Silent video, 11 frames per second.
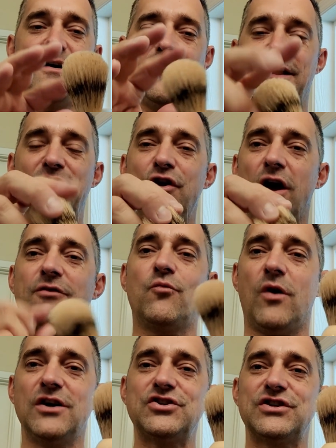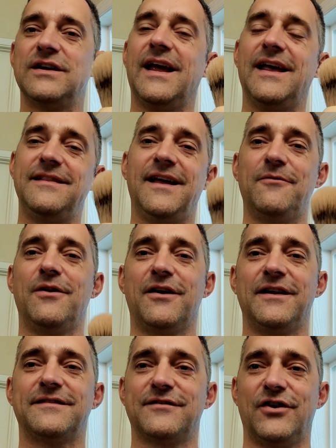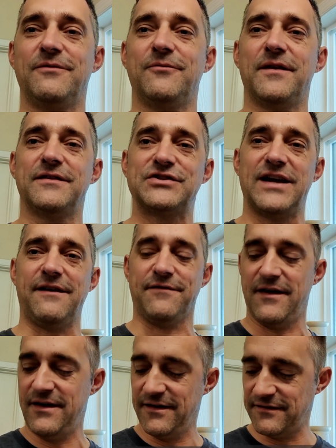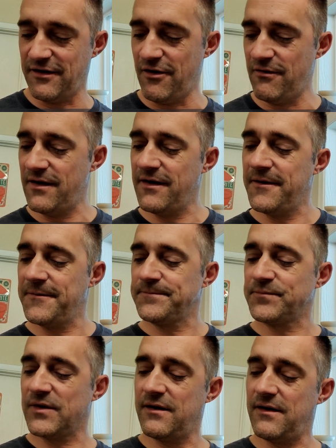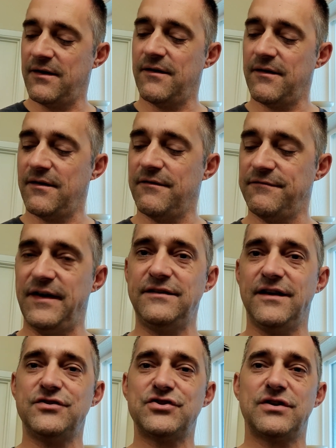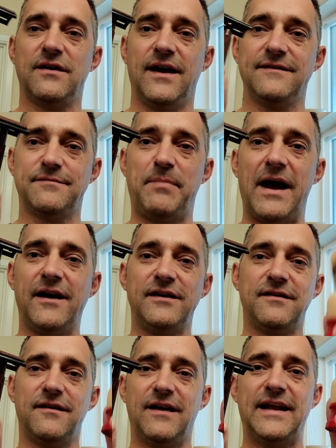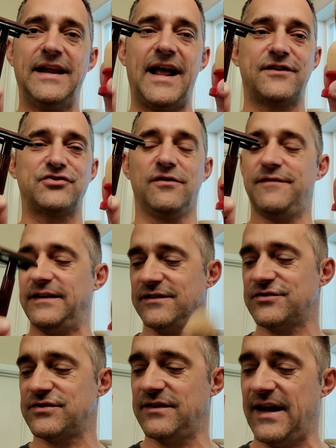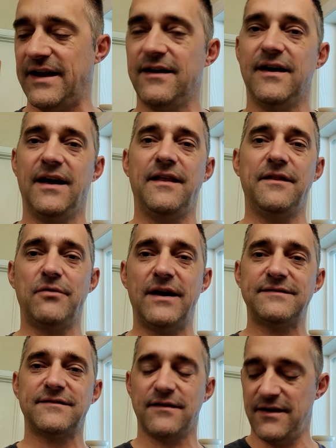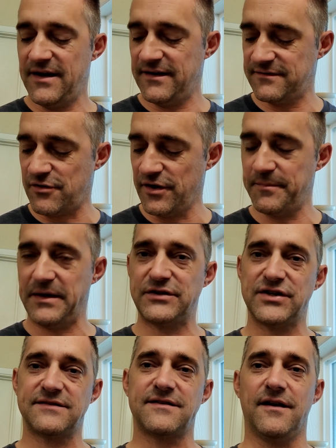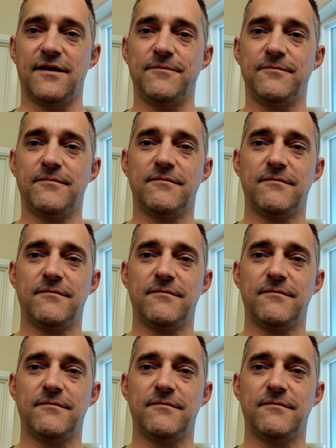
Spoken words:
knot wash, and then we're going to start with a shave. So vintage inspired and an actual vintage today. And then the rest is going to be just the